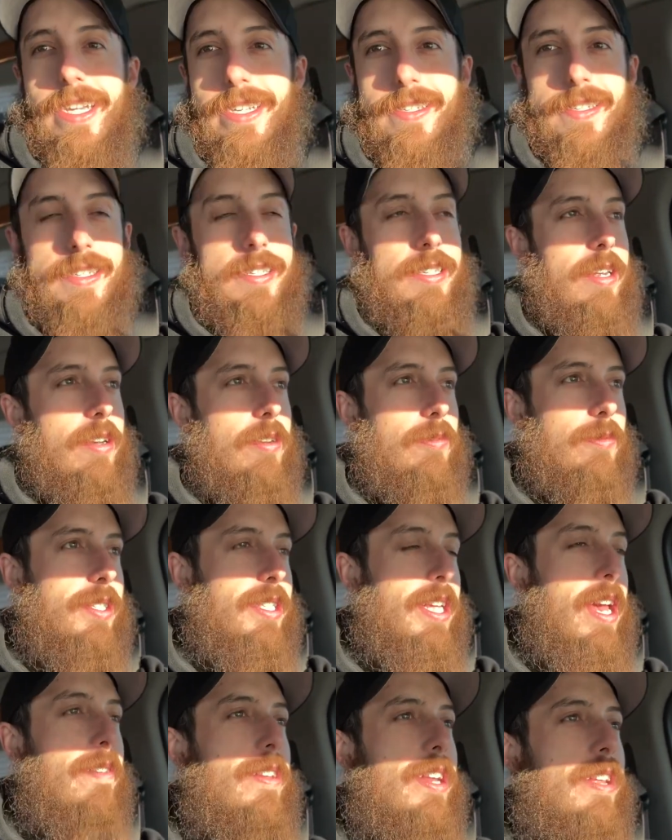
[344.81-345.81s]
It's, you know,
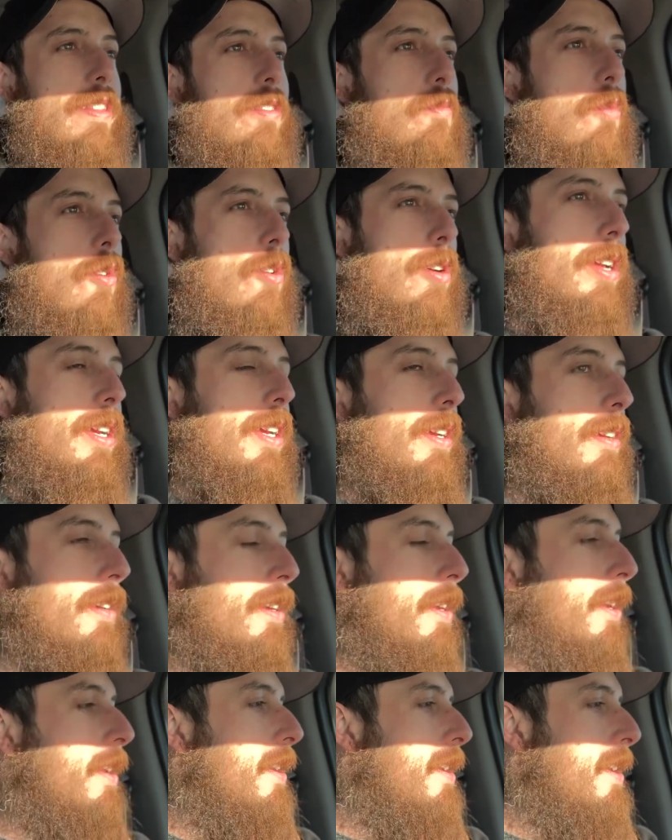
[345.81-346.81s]
seven in the morning
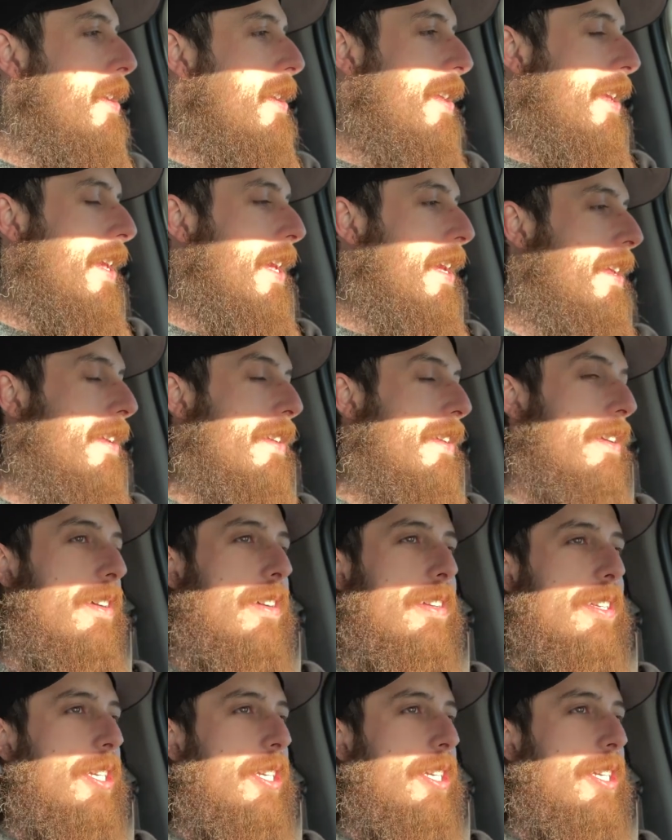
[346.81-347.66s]
and uh,